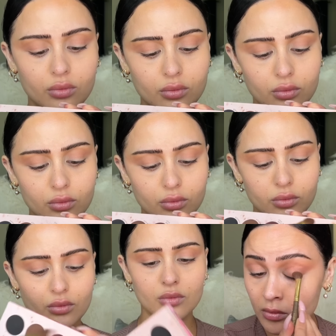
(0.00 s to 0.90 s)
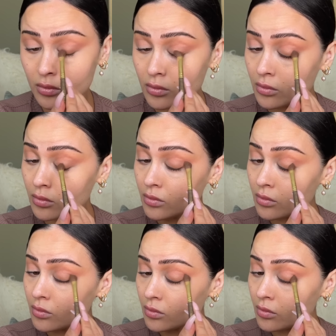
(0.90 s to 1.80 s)
and I mix a little bit of
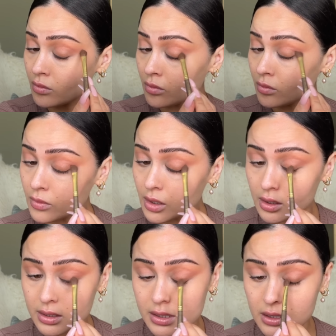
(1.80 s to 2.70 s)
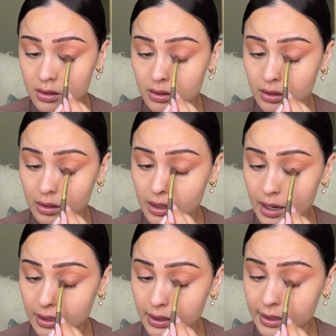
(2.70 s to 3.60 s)
Tease with that. And it's
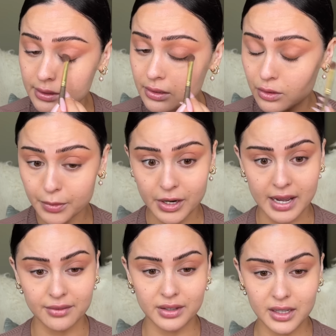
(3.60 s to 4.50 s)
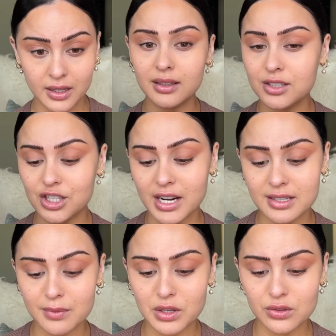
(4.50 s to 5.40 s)
not like super heavy. The shades
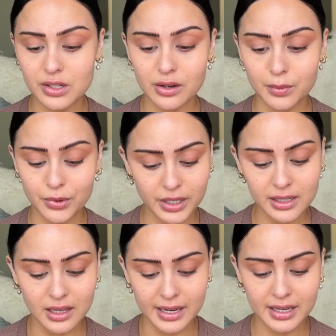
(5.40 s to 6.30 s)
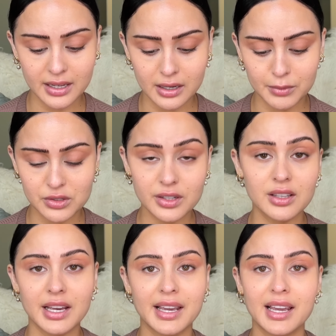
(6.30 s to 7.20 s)
I'm using are pretty light and I'm using a
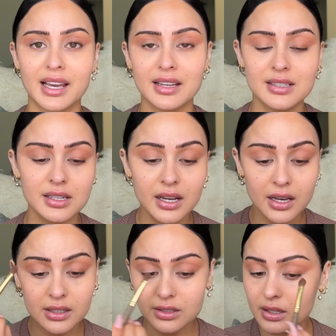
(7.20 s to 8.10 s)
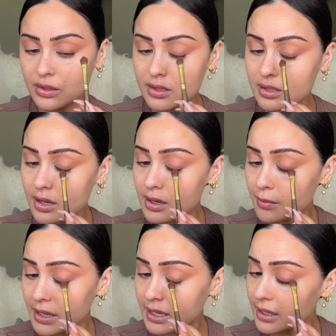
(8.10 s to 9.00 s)
light hand. So this is like
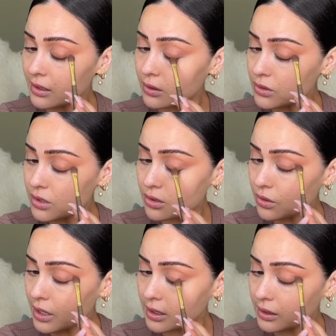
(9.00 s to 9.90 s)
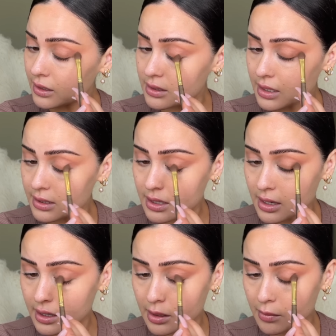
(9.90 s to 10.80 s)
my go-to kind of like
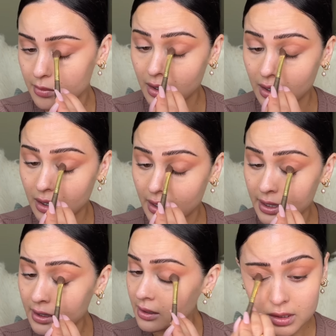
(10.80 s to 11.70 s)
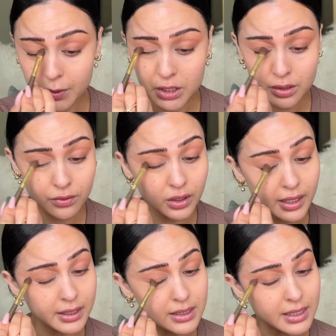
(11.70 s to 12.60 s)
daytime eye, especially for
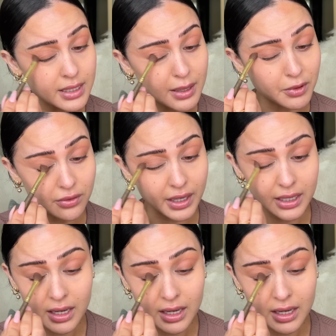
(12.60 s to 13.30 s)
like a daytime event.